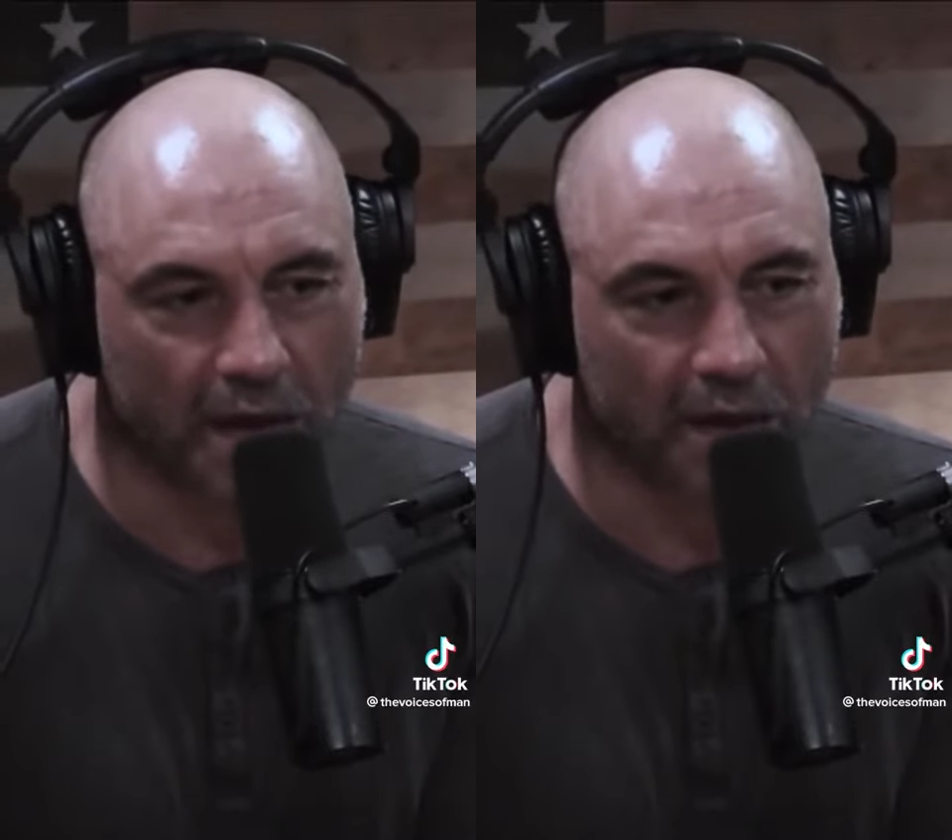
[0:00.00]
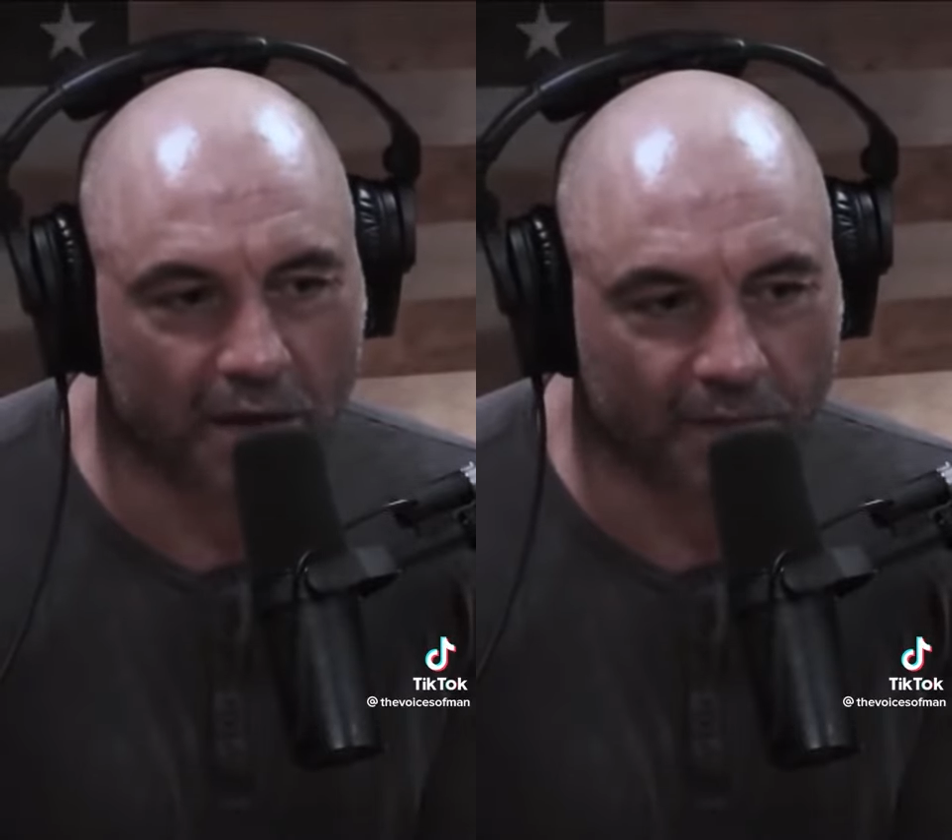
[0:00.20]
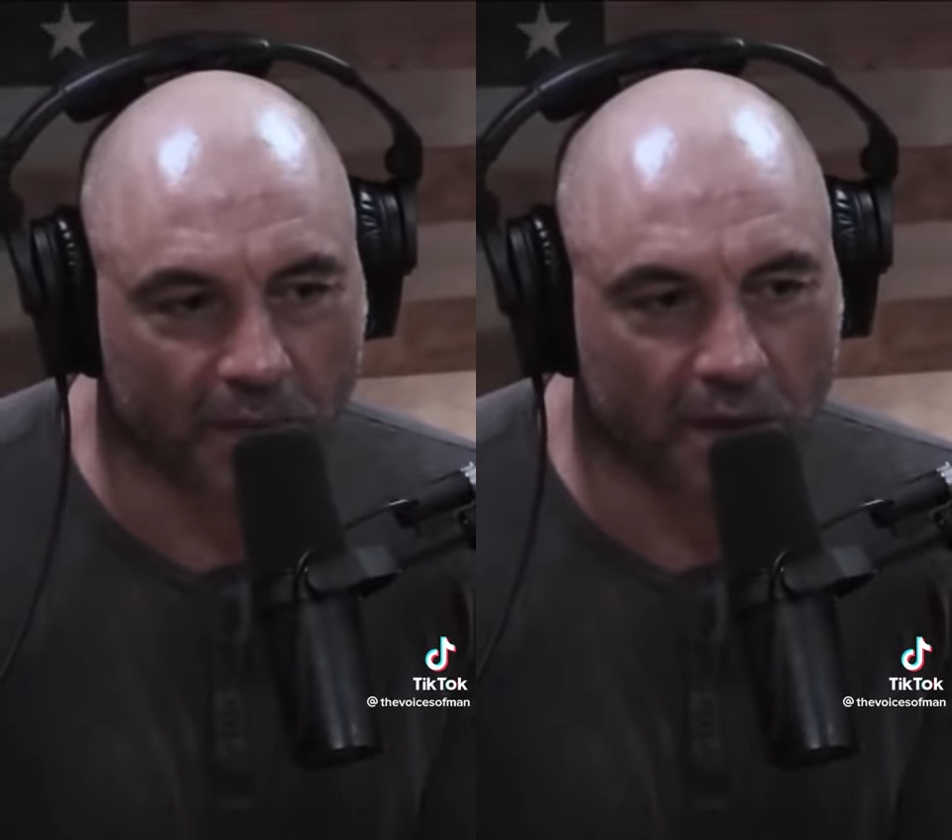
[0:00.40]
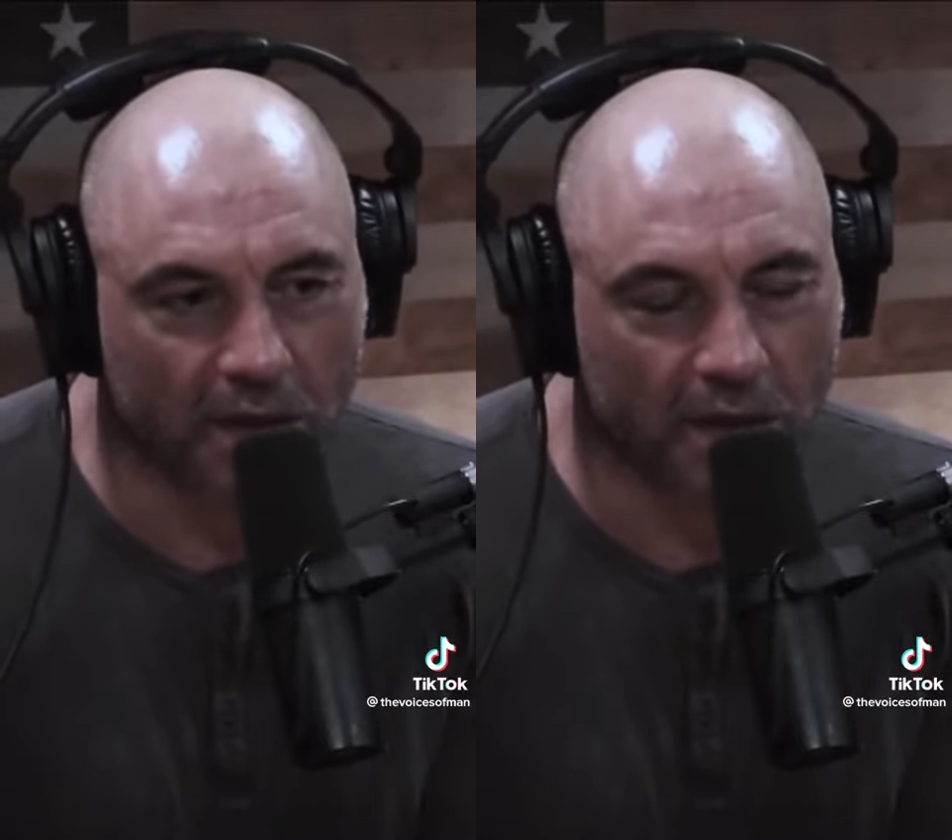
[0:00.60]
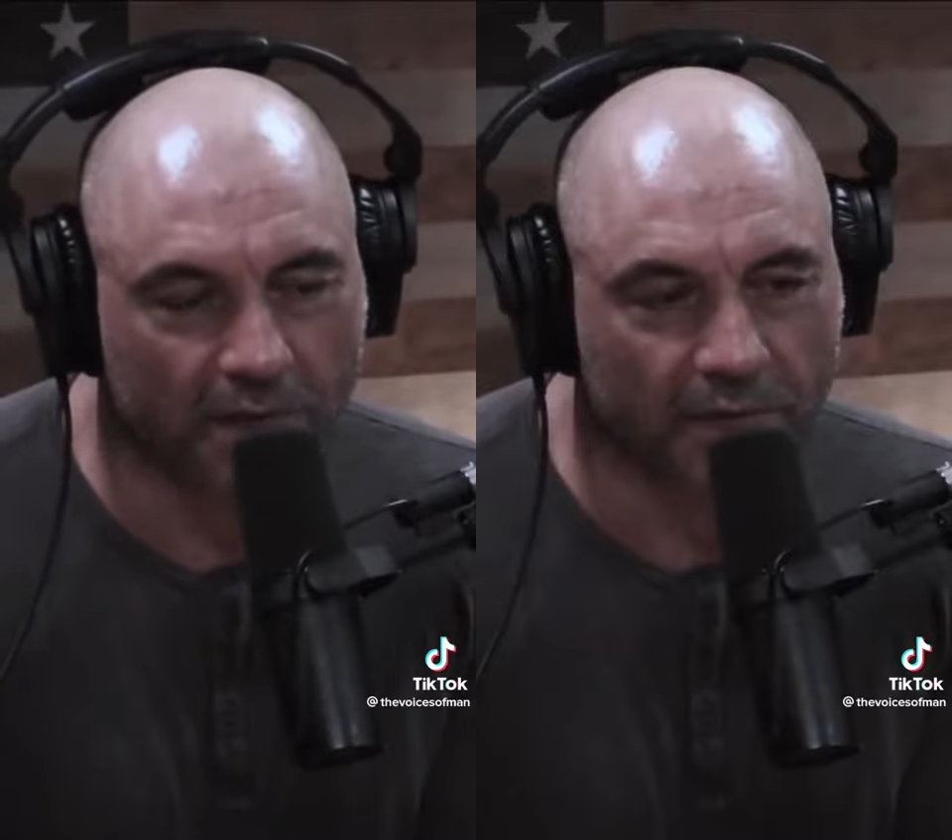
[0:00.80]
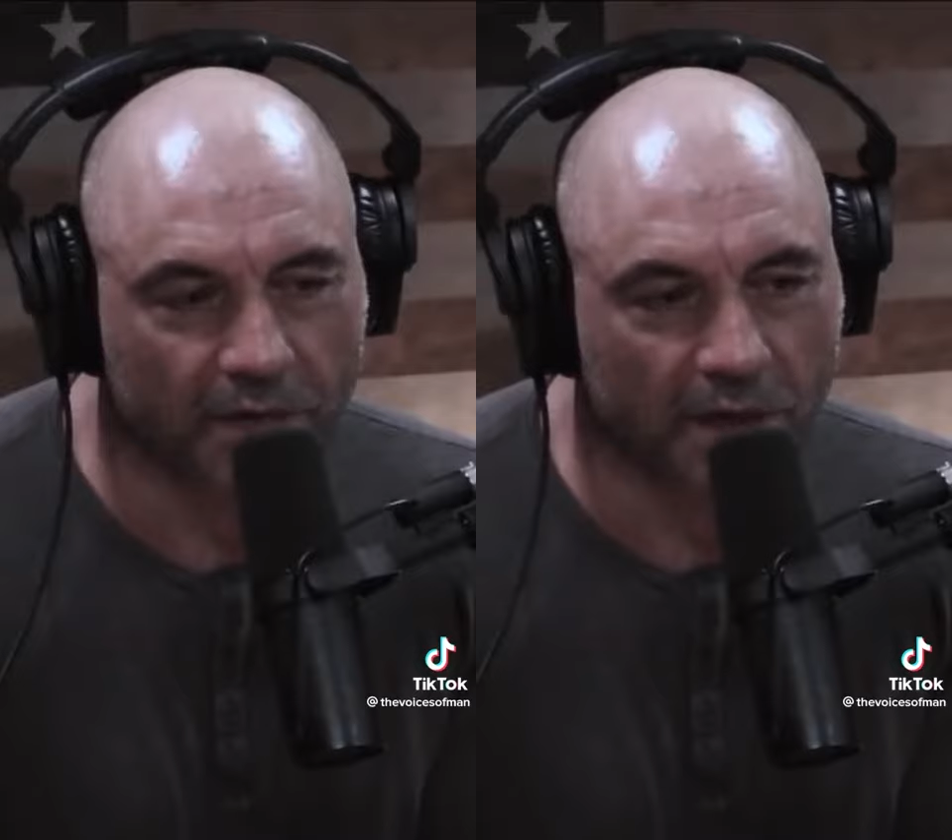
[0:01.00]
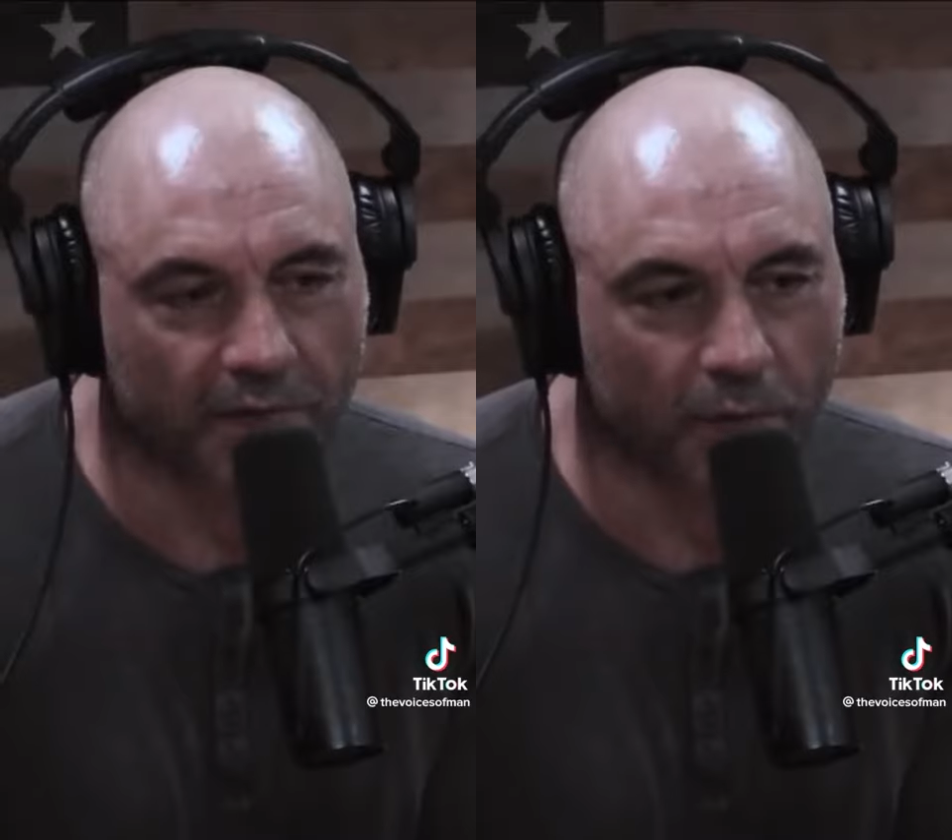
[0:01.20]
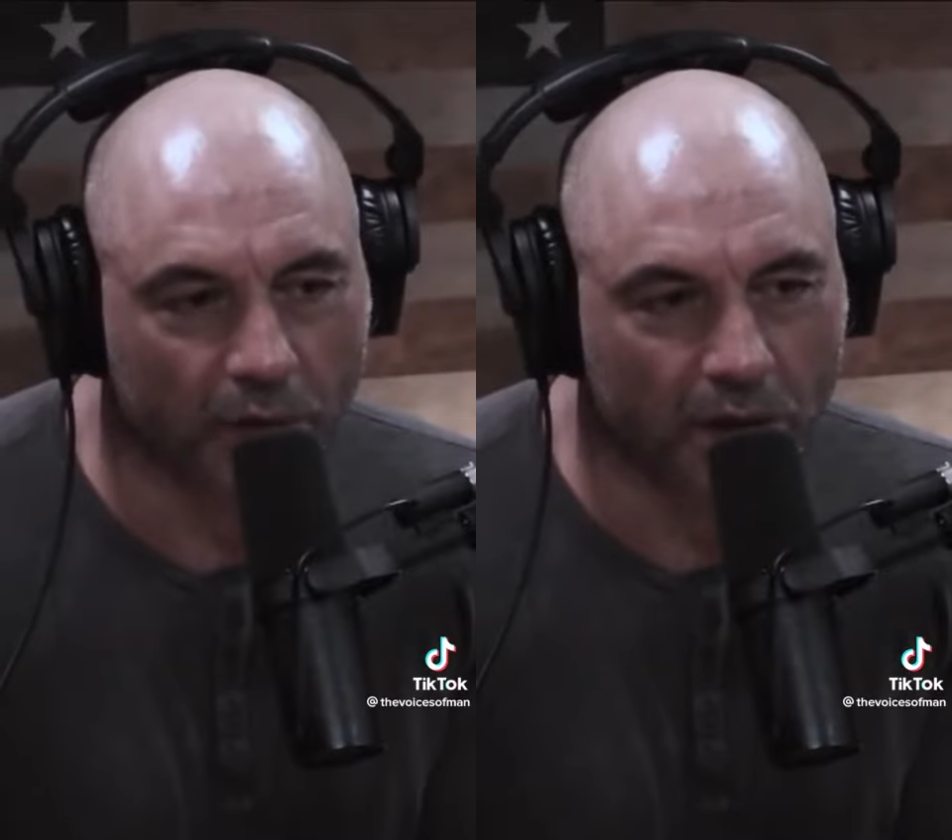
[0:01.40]
enough money to give yourself
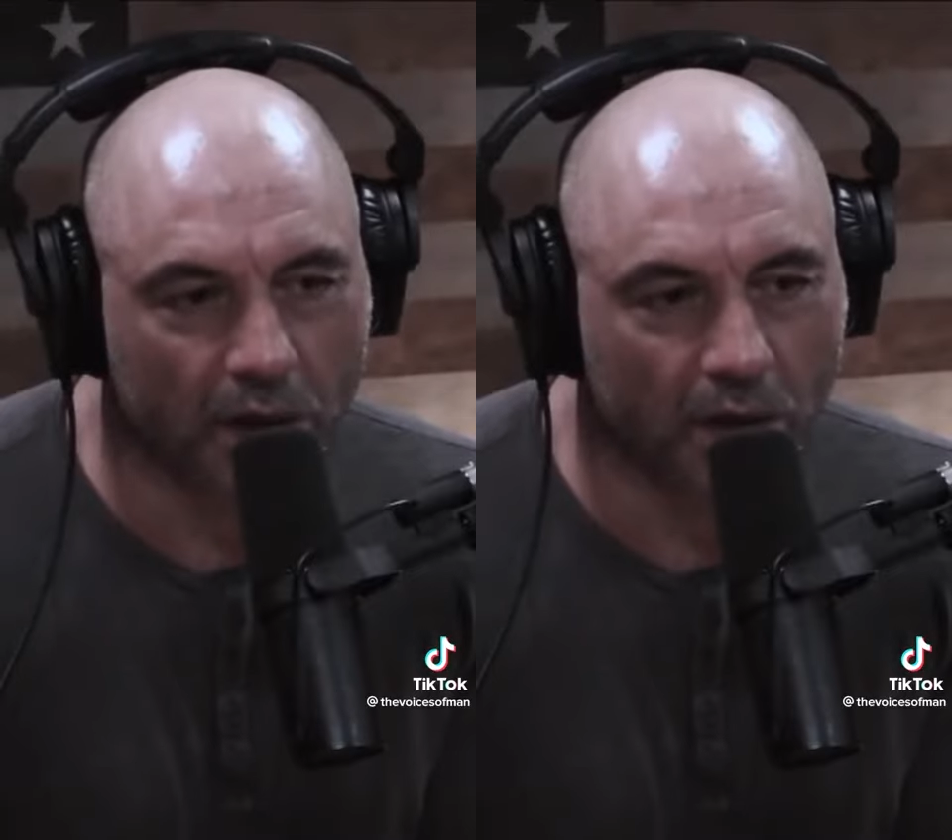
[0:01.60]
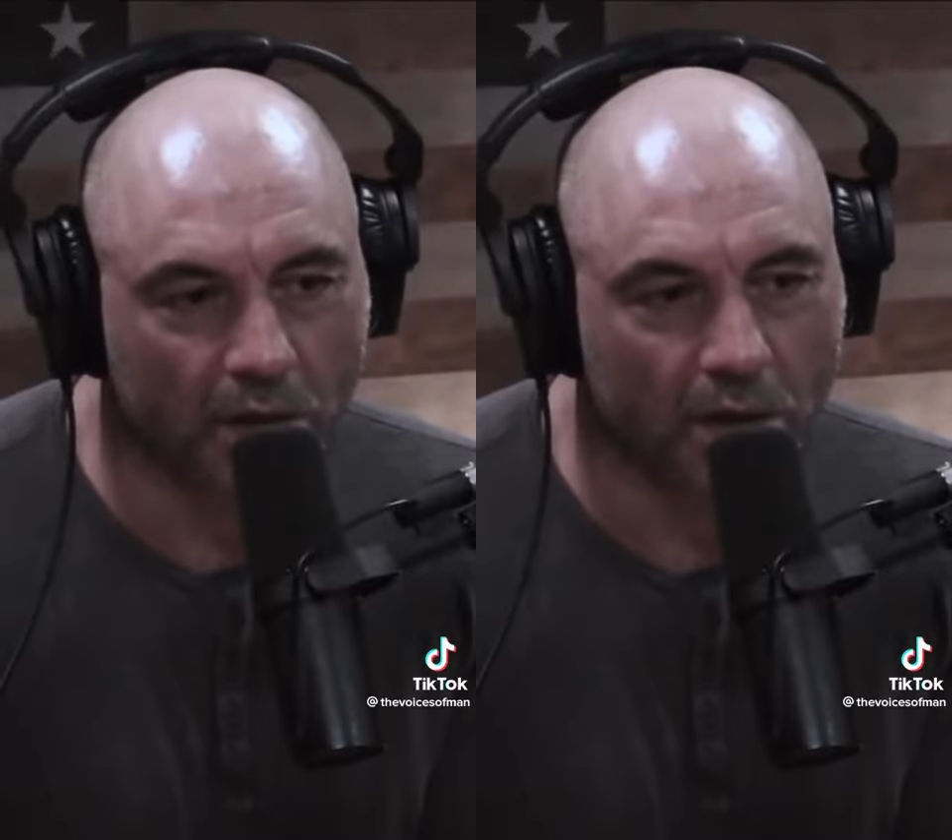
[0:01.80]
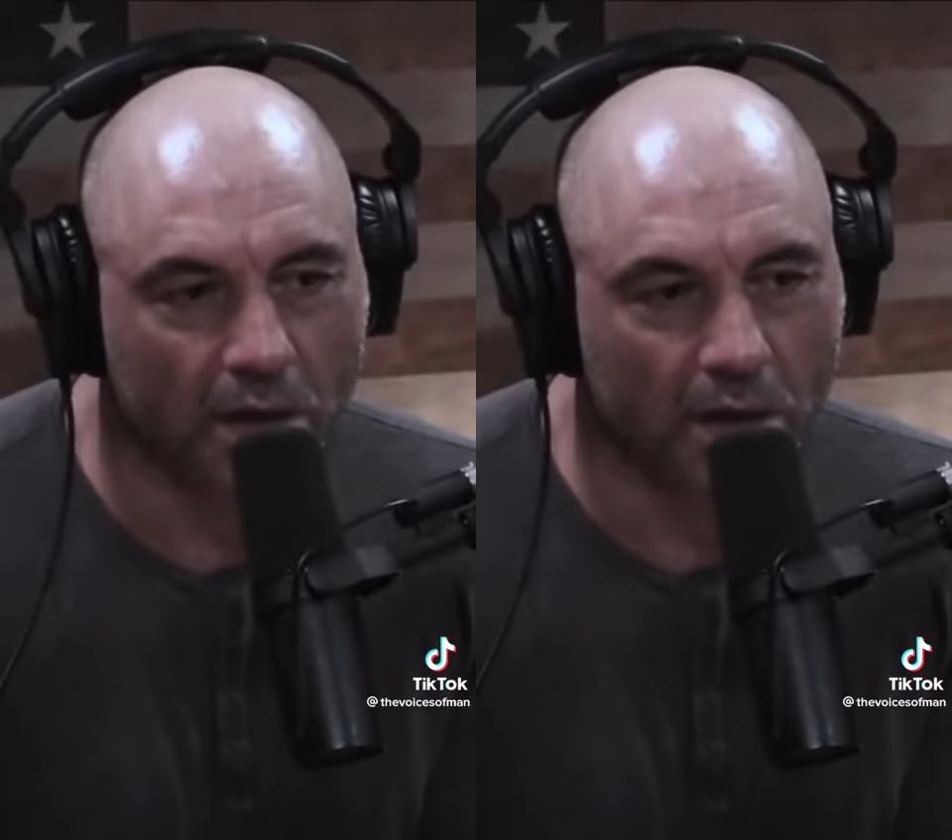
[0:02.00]
a window.